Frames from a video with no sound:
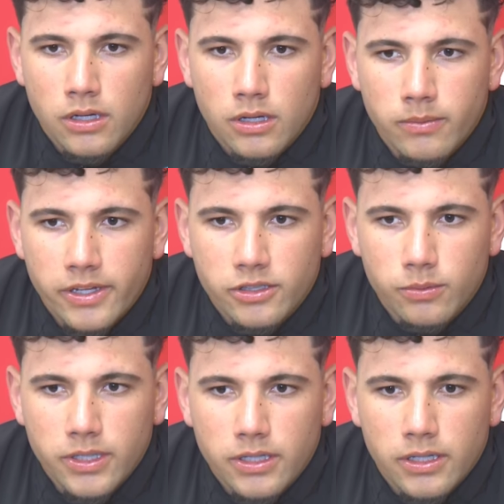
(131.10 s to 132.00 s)
Come next
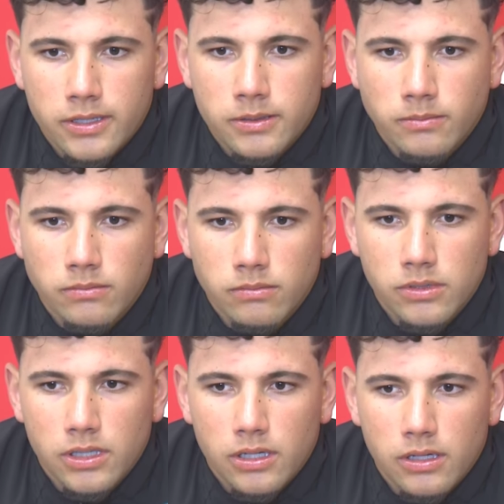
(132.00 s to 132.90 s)
week, we got an
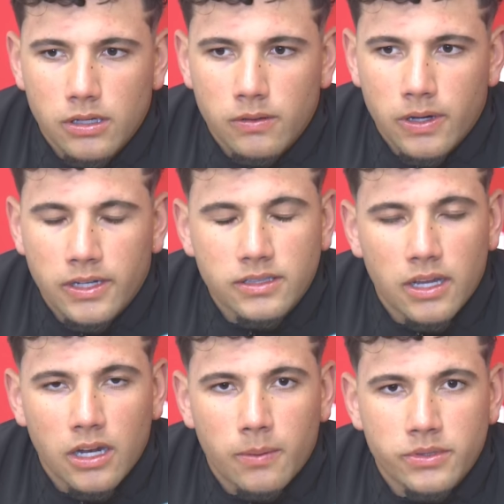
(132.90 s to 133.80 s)

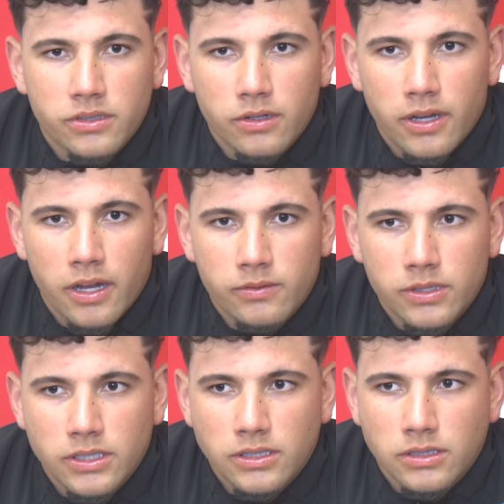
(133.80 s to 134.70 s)
exciting opportunity ahead of
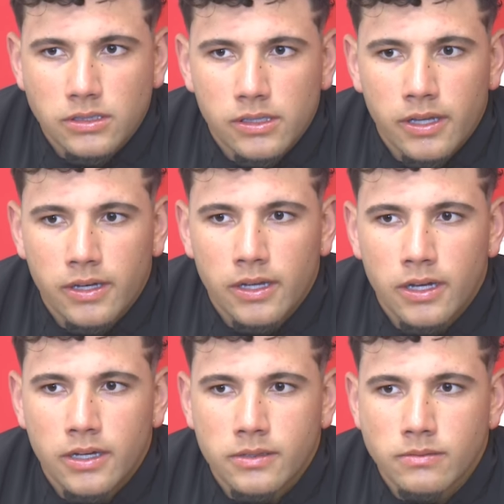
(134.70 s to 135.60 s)
us, and
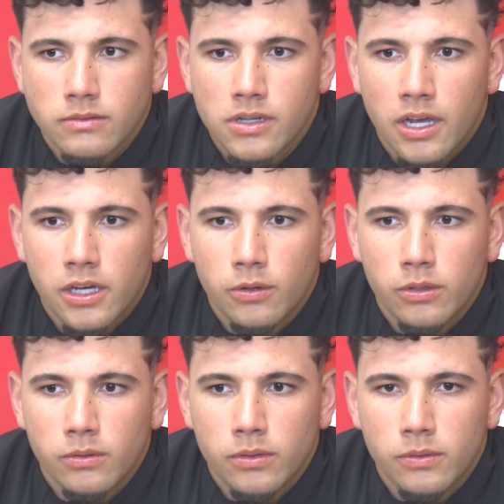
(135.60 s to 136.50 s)
I
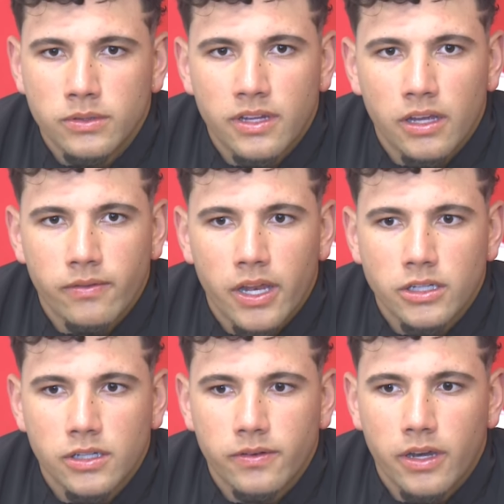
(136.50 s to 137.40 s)
know we'll take
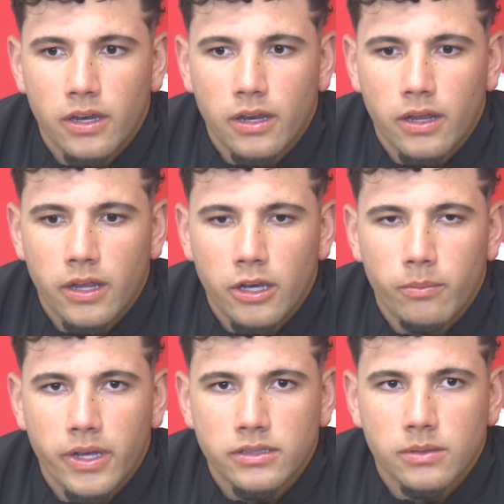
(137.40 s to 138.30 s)
advantage of it and you know,
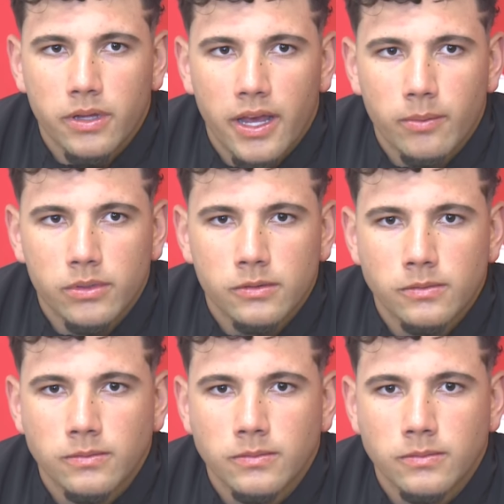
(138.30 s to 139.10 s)
make something happen.